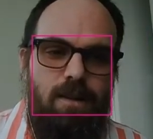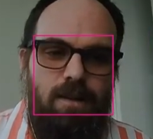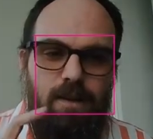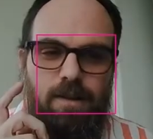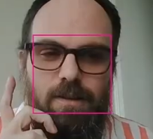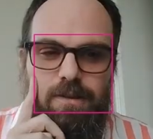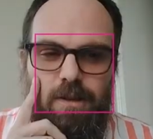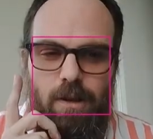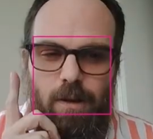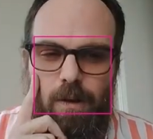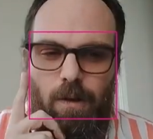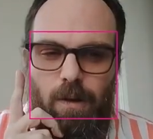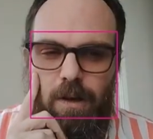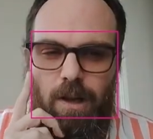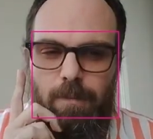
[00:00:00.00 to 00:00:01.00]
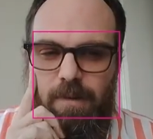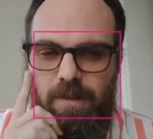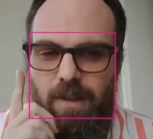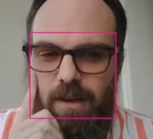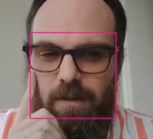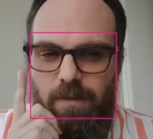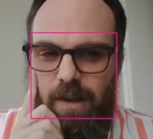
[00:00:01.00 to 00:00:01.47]
So come to
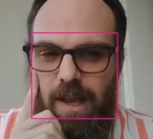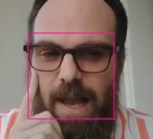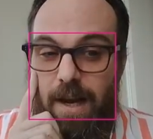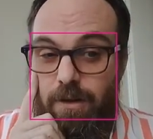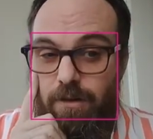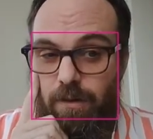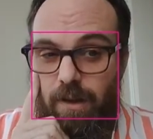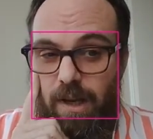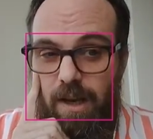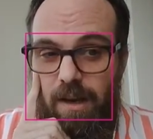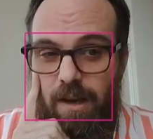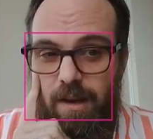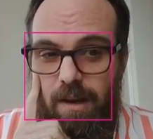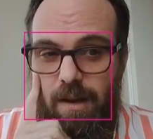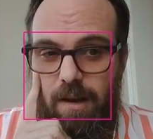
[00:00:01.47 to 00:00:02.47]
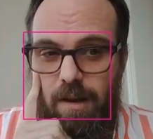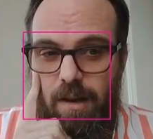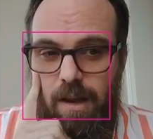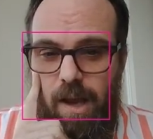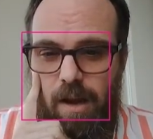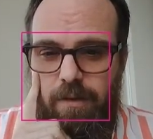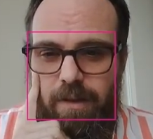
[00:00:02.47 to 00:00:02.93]
think of it, actually,
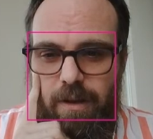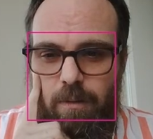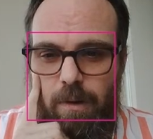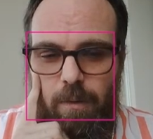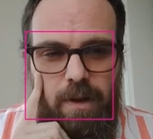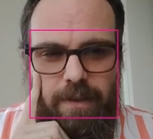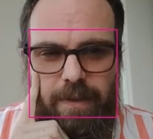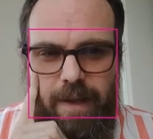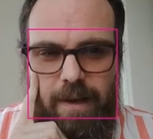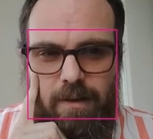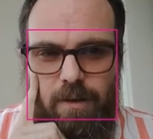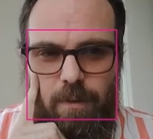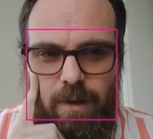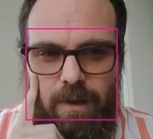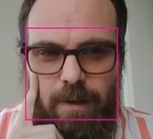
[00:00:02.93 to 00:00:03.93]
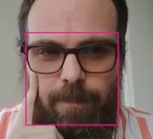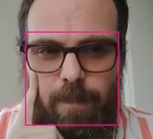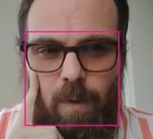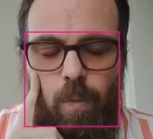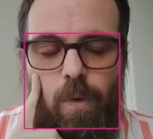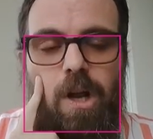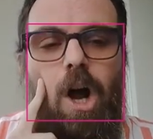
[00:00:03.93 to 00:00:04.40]
I don't think we want that, do we?
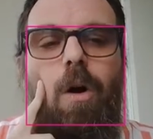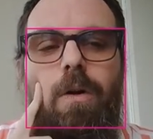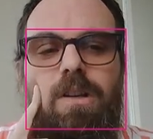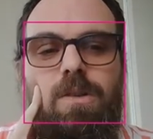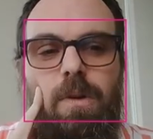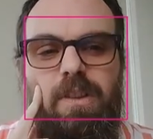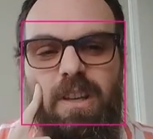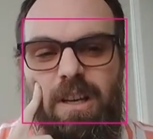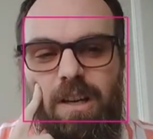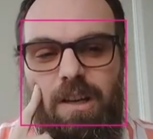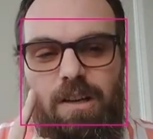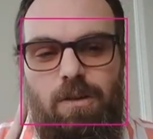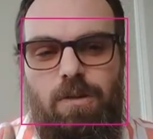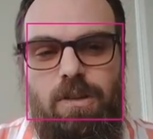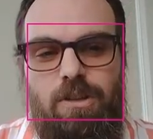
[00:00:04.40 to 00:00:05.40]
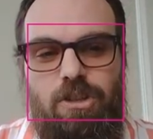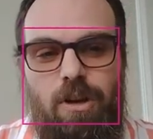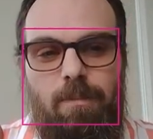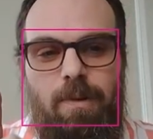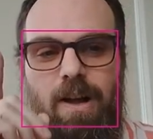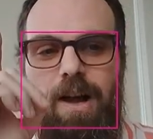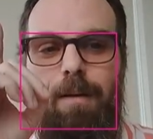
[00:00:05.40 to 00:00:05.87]
We always want the canoe to jump
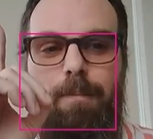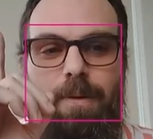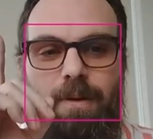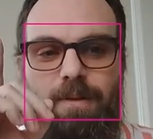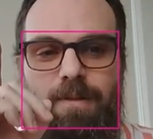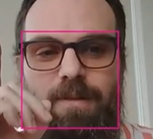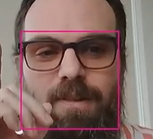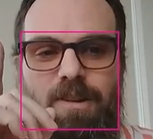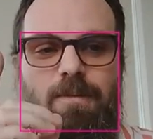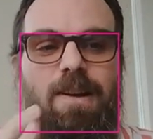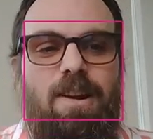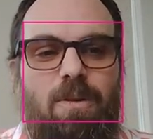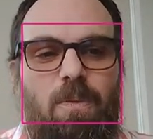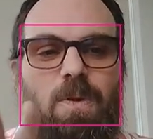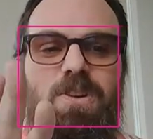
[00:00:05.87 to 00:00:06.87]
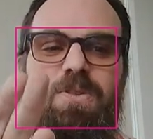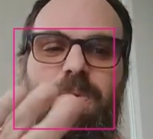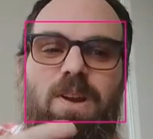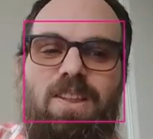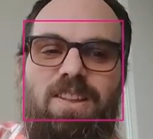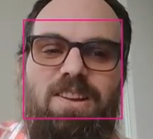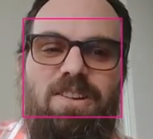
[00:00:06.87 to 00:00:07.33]
up, no matter which
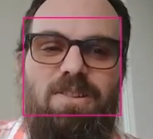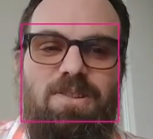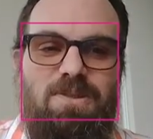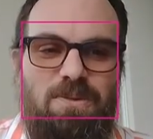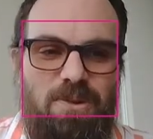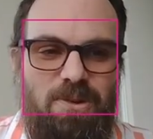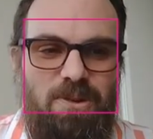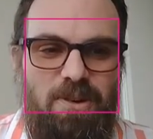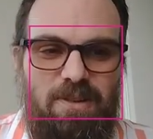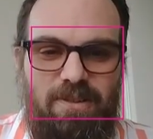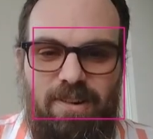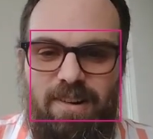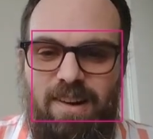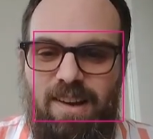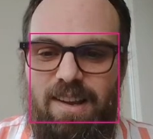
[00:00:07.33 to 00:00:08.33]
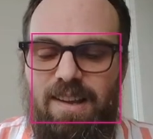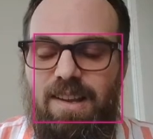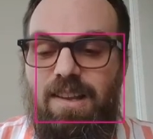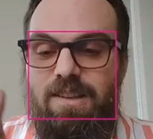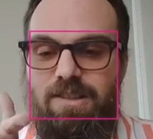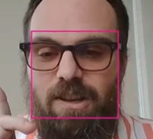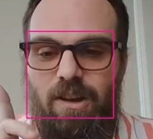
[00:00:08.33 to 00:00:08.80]
way the canoe is rolled over.
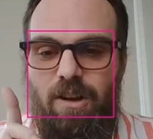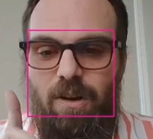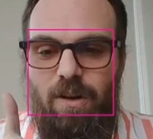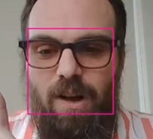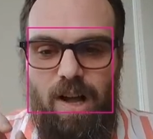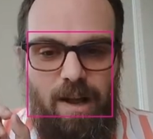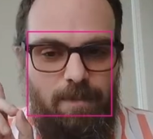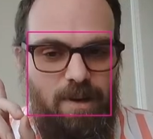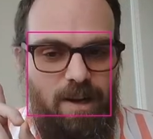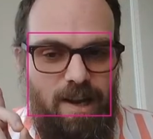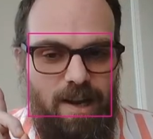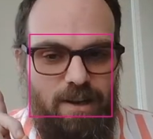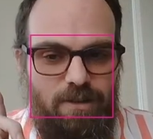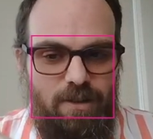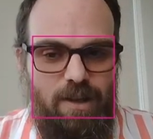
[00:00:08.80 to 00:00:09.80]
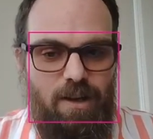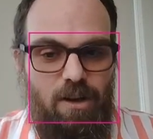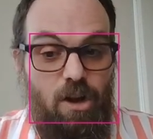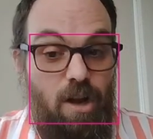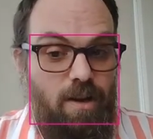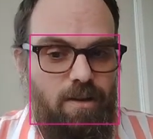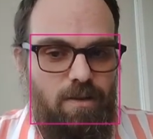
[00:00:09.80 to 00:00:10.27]
So I'm going to actually
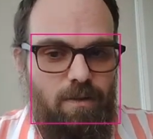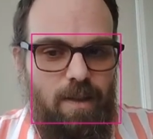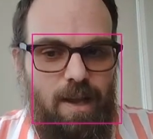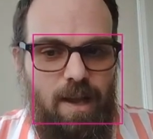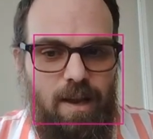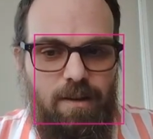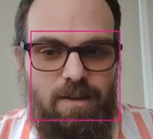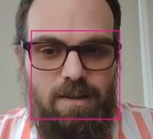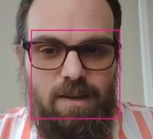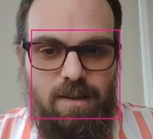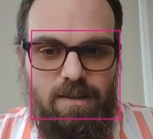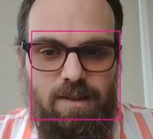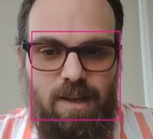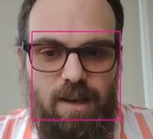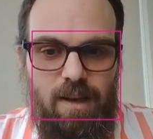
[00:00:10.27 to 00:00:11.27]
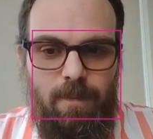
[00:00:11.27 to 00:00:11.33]
not do that. I'm just going to say